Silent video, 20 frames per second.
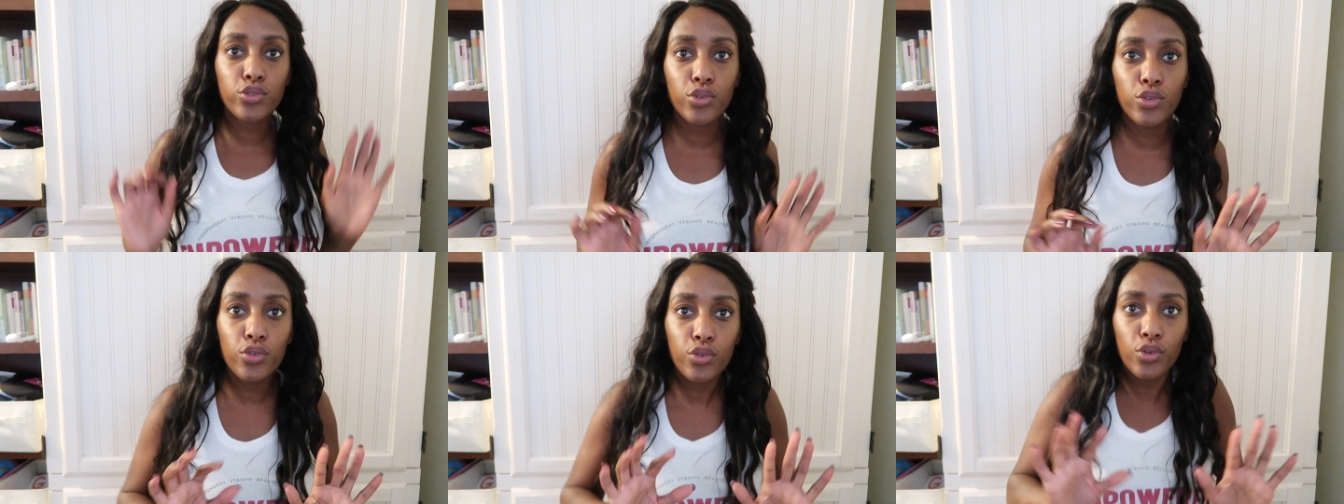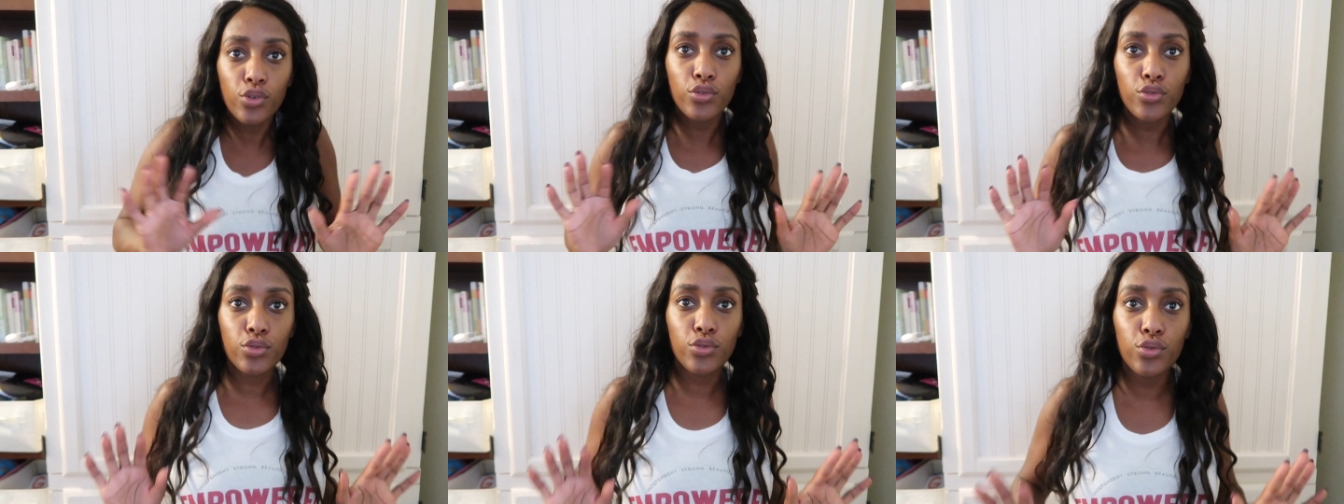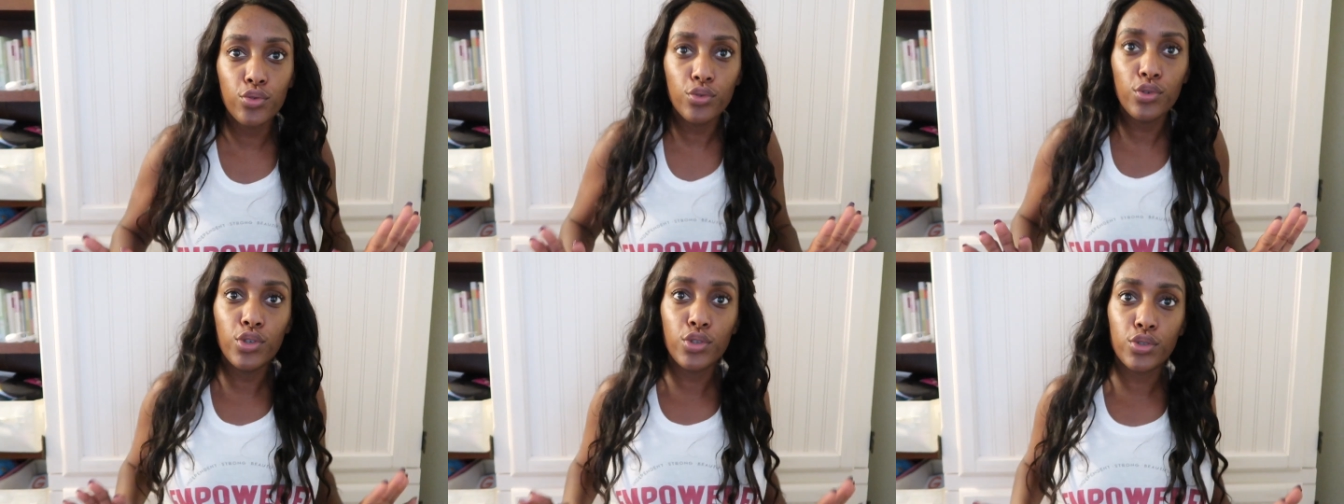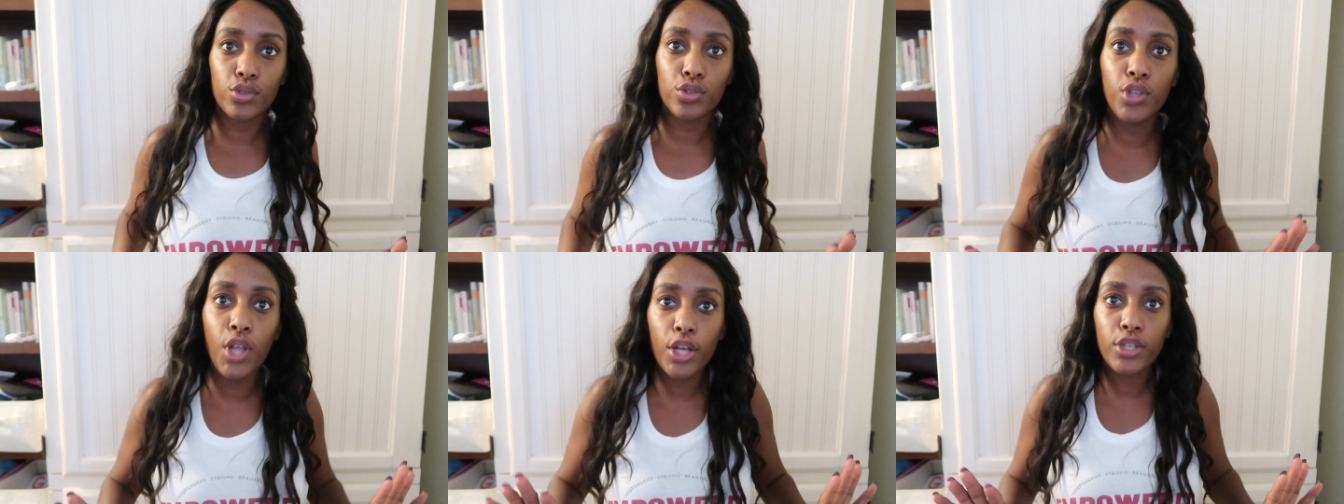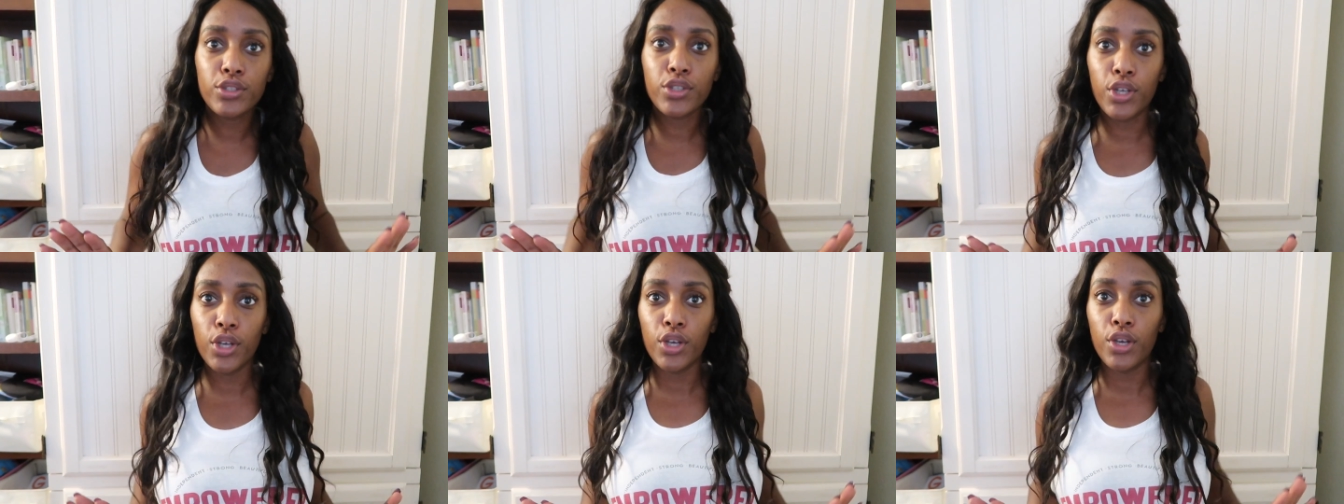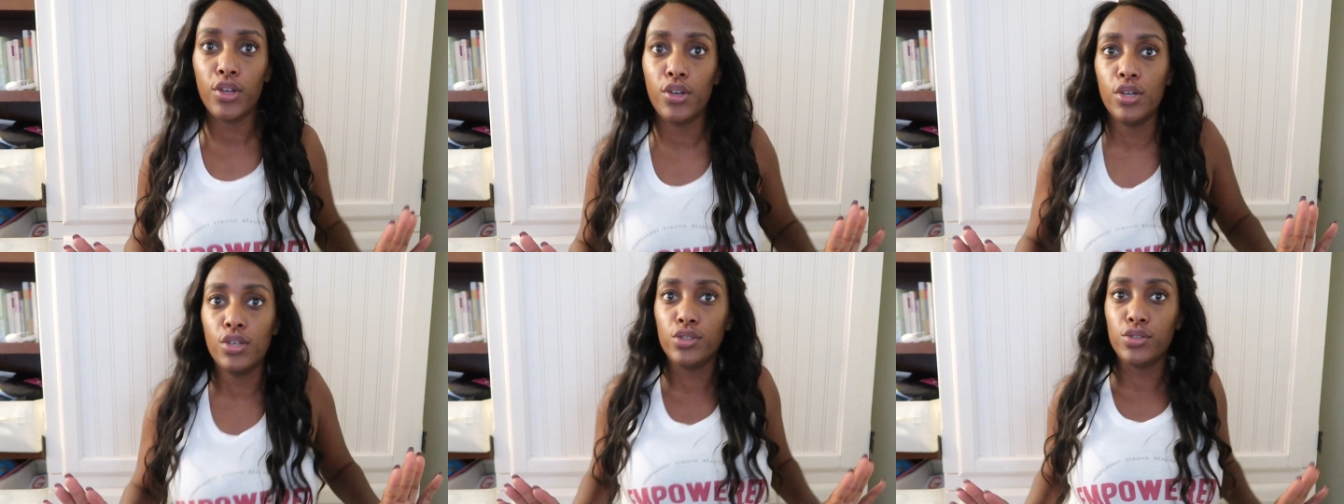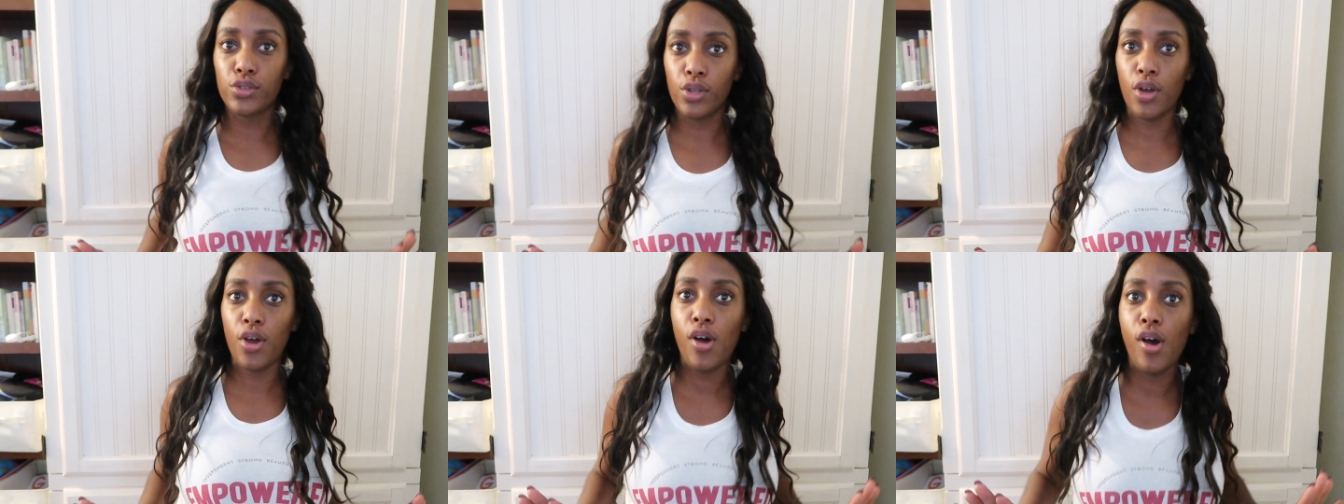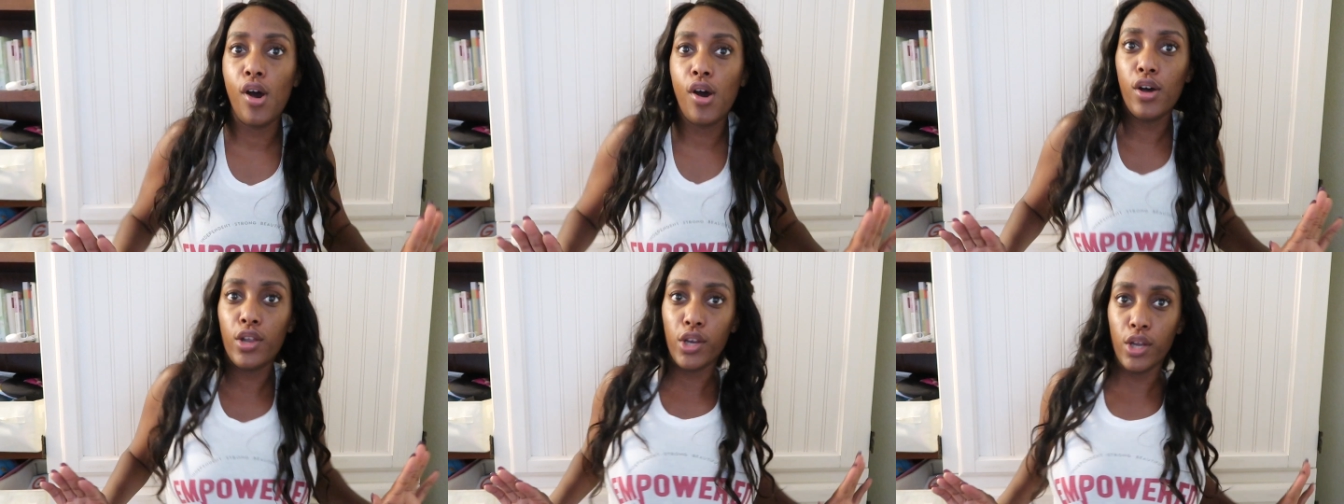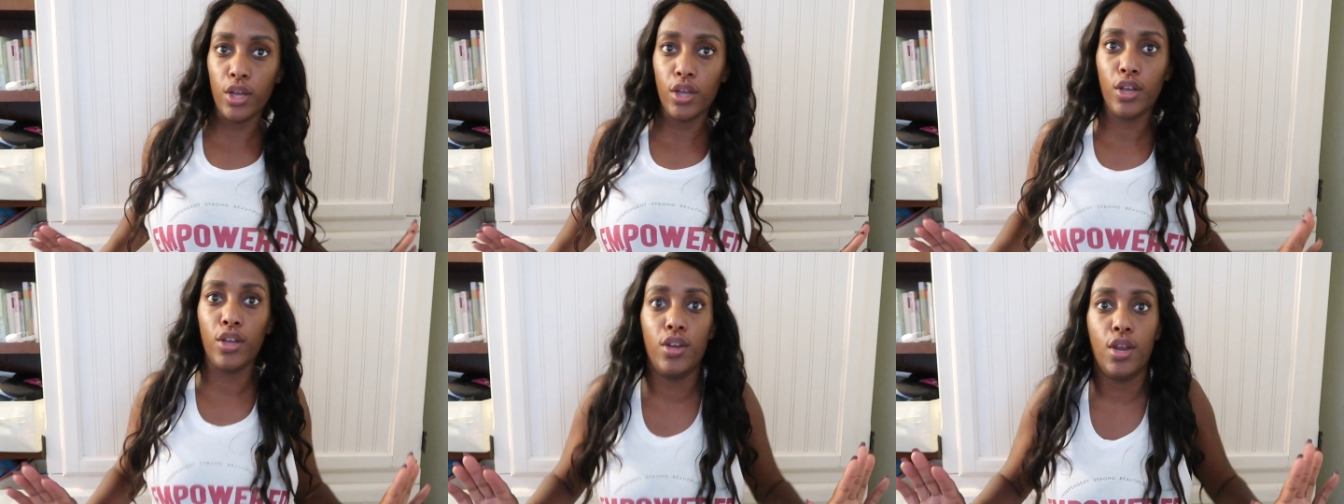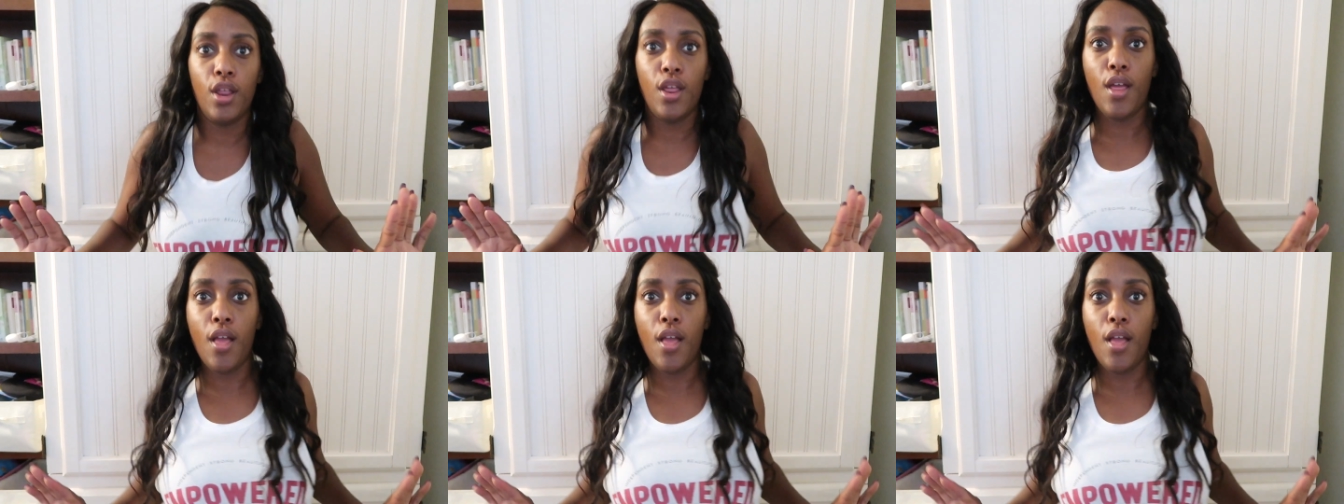get into this. Let's get it started.